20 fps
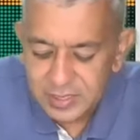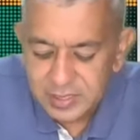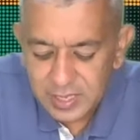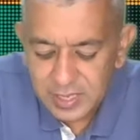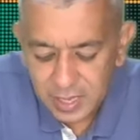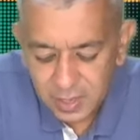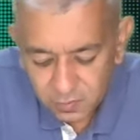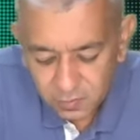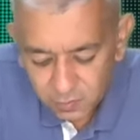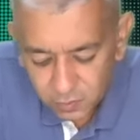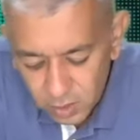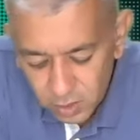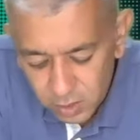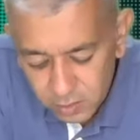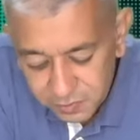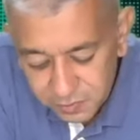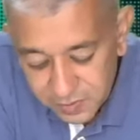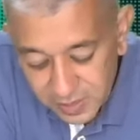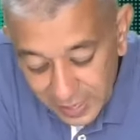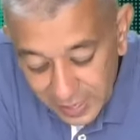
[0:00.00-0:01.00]

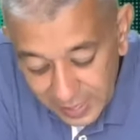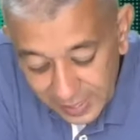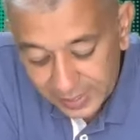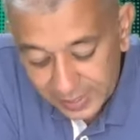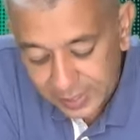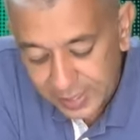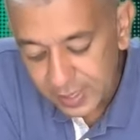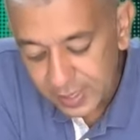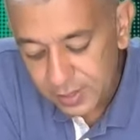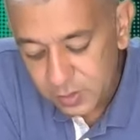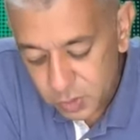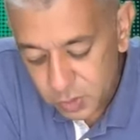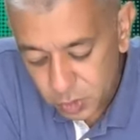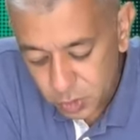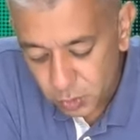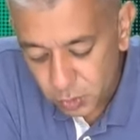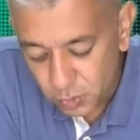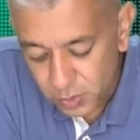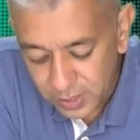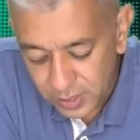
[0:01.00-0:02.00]
involve collecting,
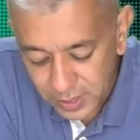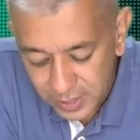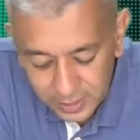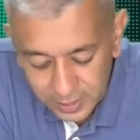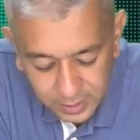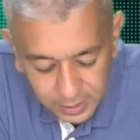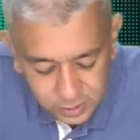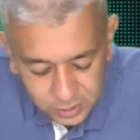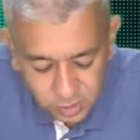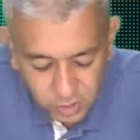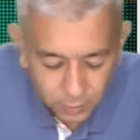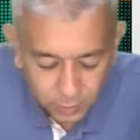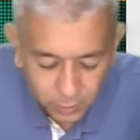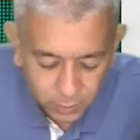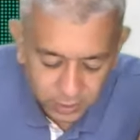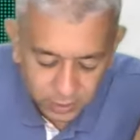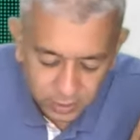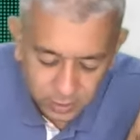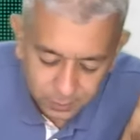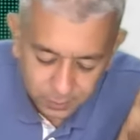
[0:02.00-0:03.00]
storing and distributing
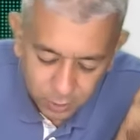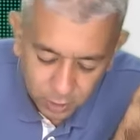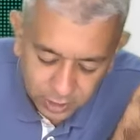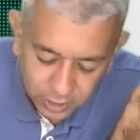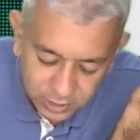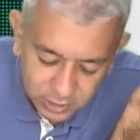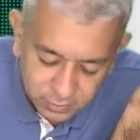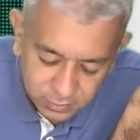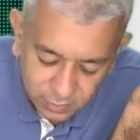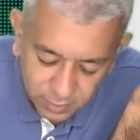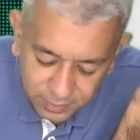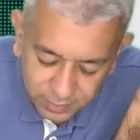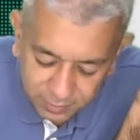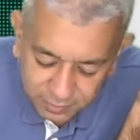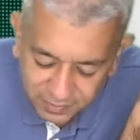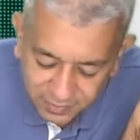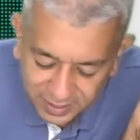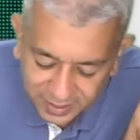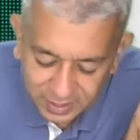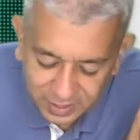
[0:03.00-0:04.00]
the products from the
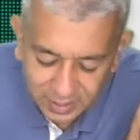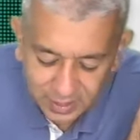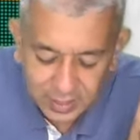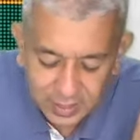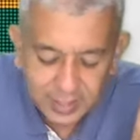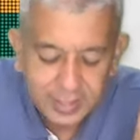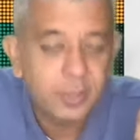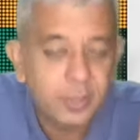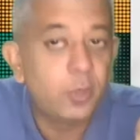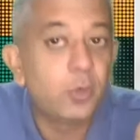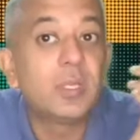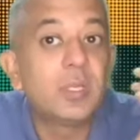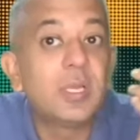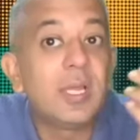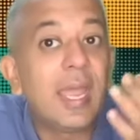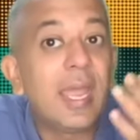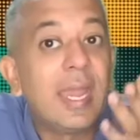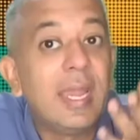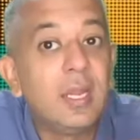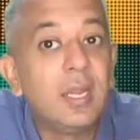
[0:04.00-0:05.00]
factory line to the
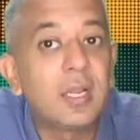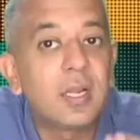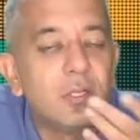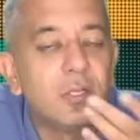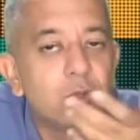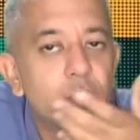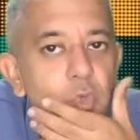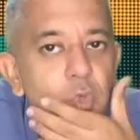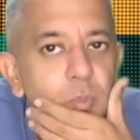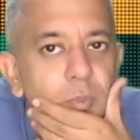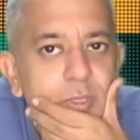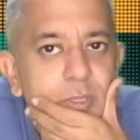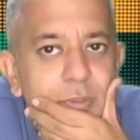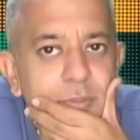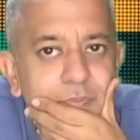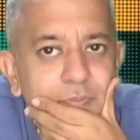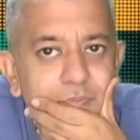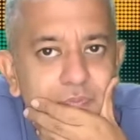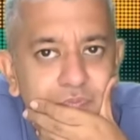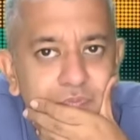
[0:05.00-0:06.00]
end consumer.
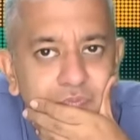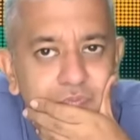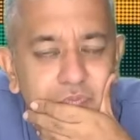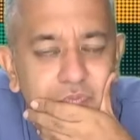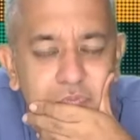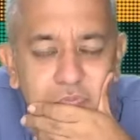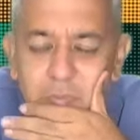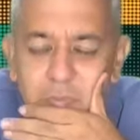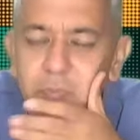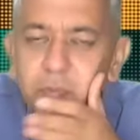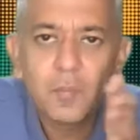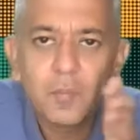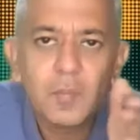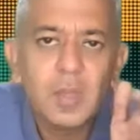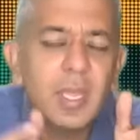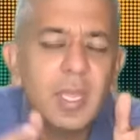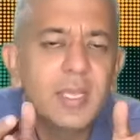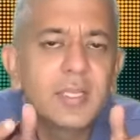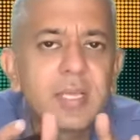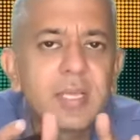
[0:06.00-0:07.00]

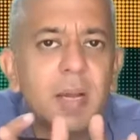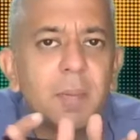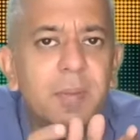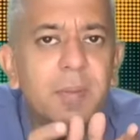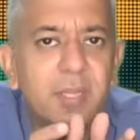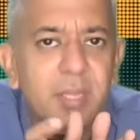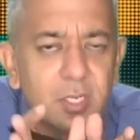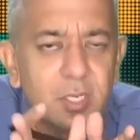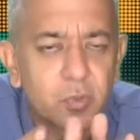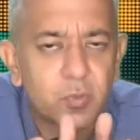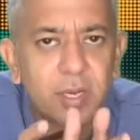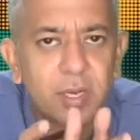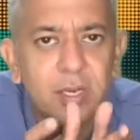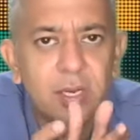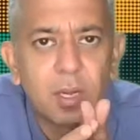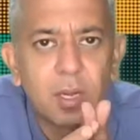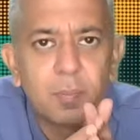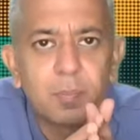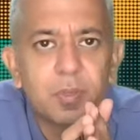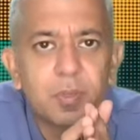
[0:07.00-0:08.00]
Example, there is one
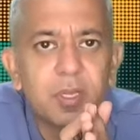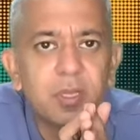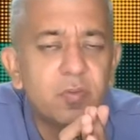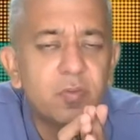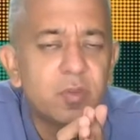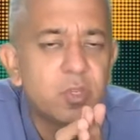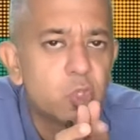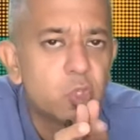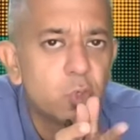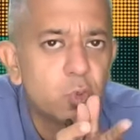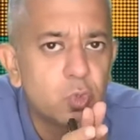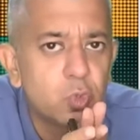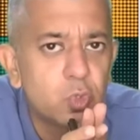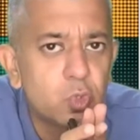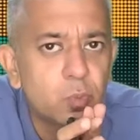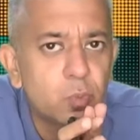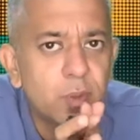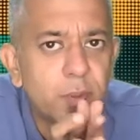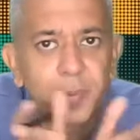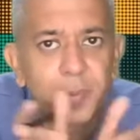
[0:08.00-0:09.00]
company which used to
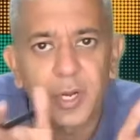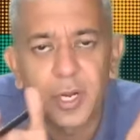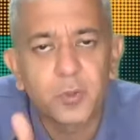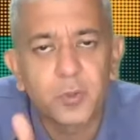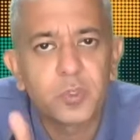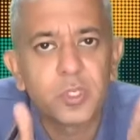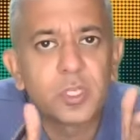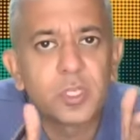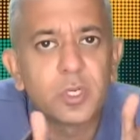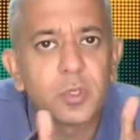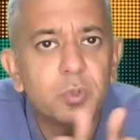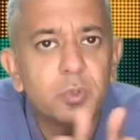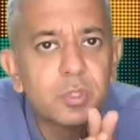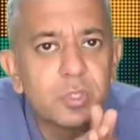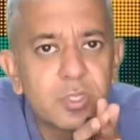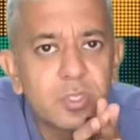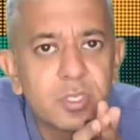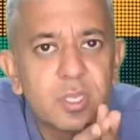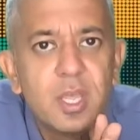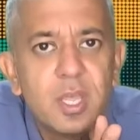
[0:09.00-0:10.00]
be producing the goods.
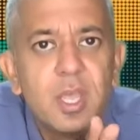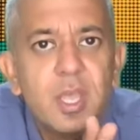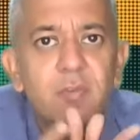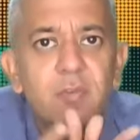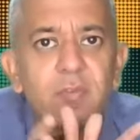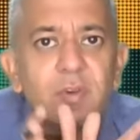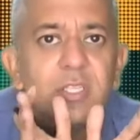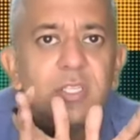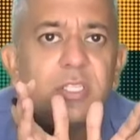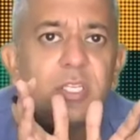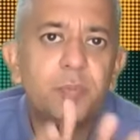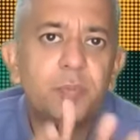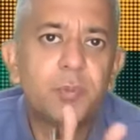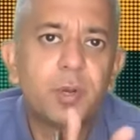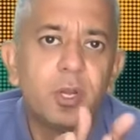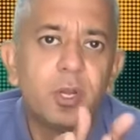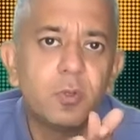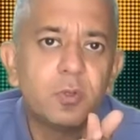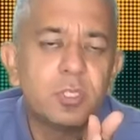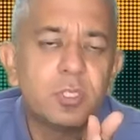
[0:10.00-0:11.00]
Once it
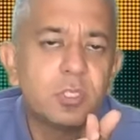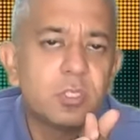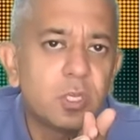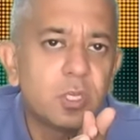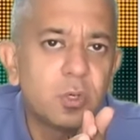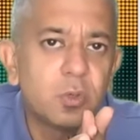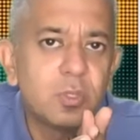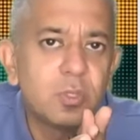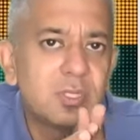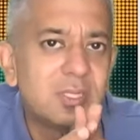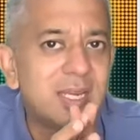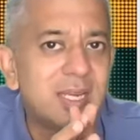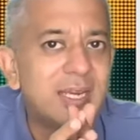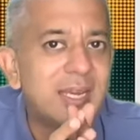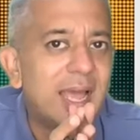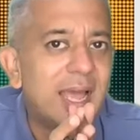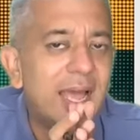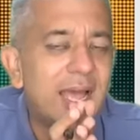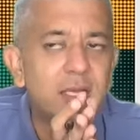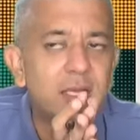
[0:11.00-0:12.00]
produces the goods, it
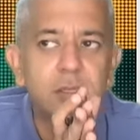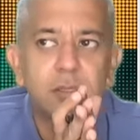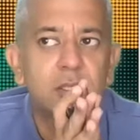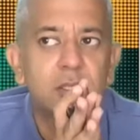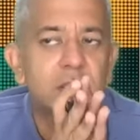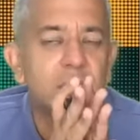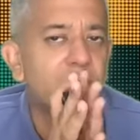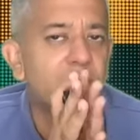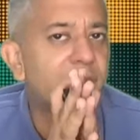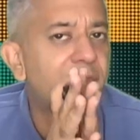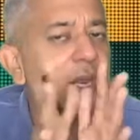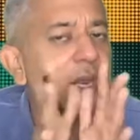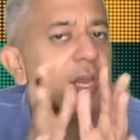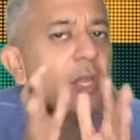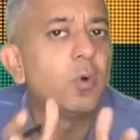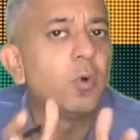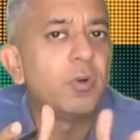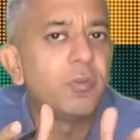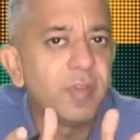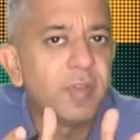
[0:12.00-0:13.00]
has a very
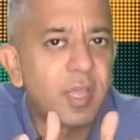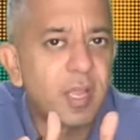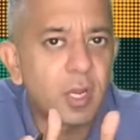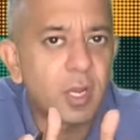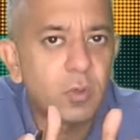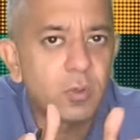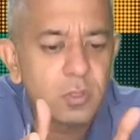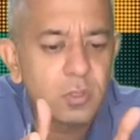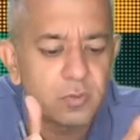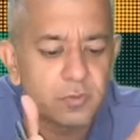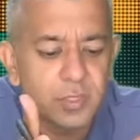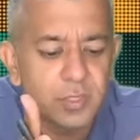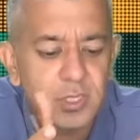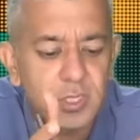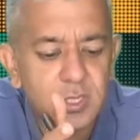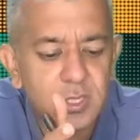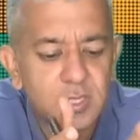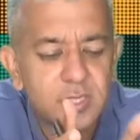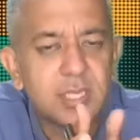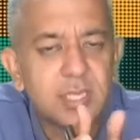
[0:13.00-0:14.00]
good warehouse which
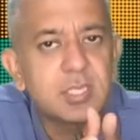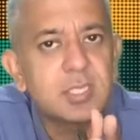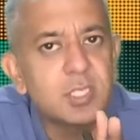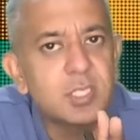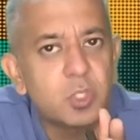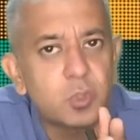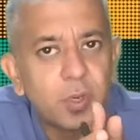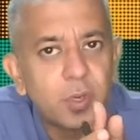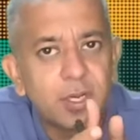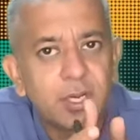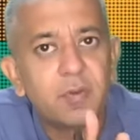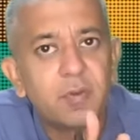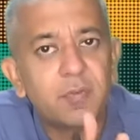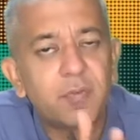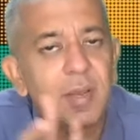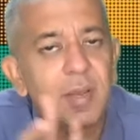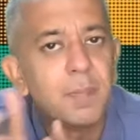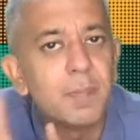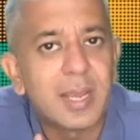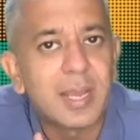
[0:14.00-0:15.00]
is, say, situated 1
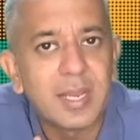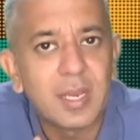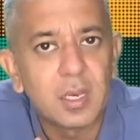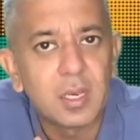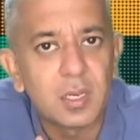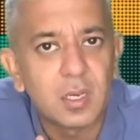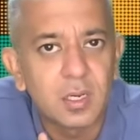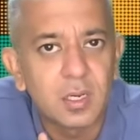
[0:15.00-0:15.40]
mile